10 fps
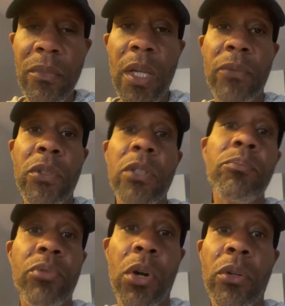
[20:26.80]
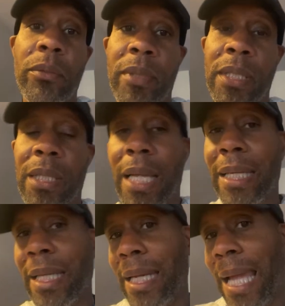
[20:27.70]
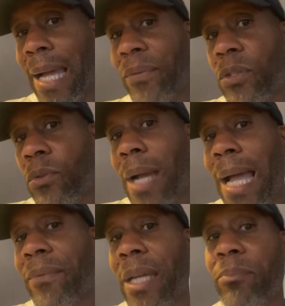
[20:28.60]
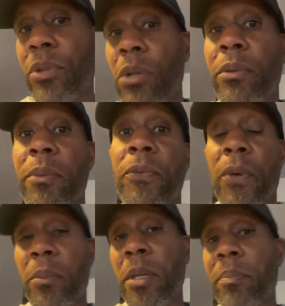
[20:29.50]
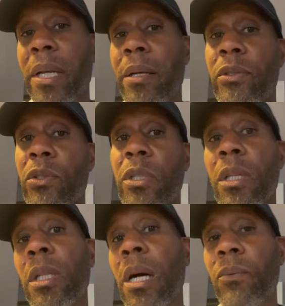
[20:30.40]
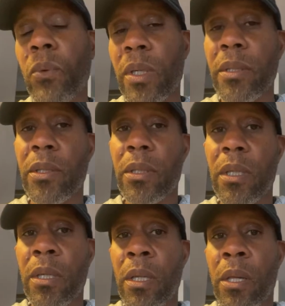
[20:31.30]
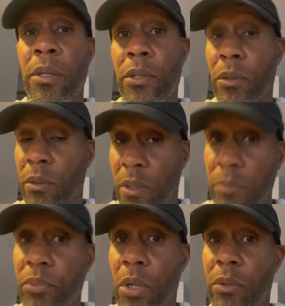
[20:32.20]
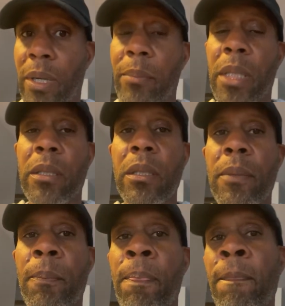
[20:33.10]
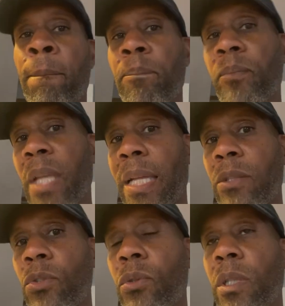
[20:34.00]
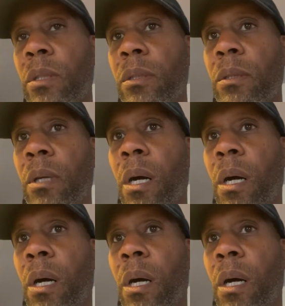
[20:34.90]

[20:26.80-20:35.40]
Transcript: of good programming, and then after you have that program from your parents or your loved ones, you know, good programming, then you can,